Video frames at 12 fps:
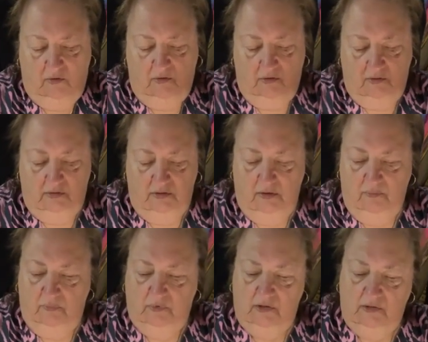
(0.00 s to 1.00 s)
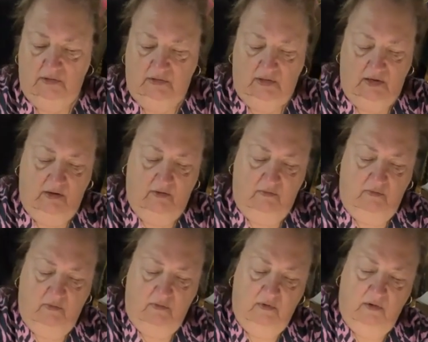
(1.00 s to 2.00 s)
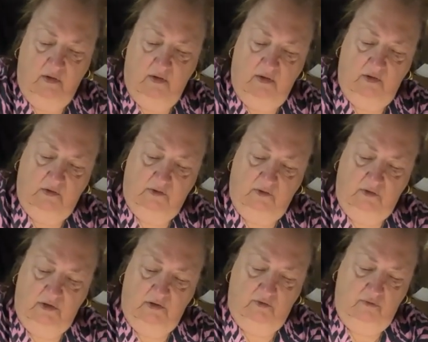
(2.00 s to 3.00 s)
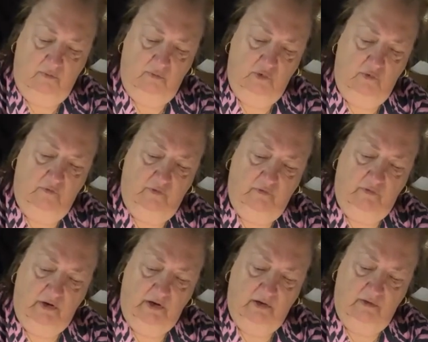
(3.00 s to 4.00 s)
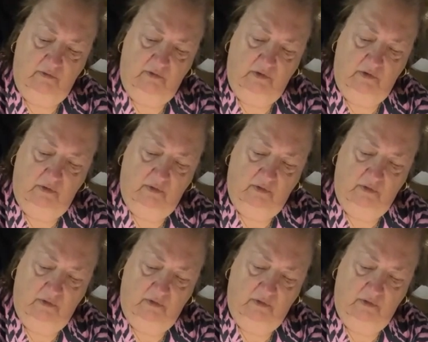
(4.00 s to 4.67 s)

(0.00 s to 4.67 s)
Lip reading: I'm gonna tape these down so they don't move around.